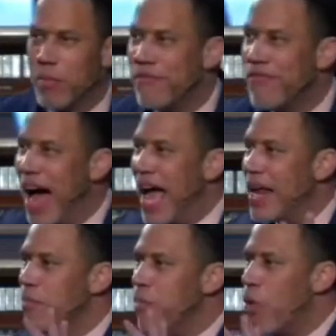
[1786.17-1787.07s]

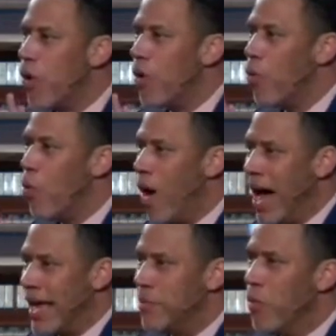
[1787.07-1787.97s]
provide more
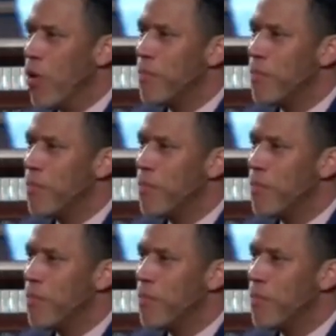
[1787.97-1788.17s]
wine, more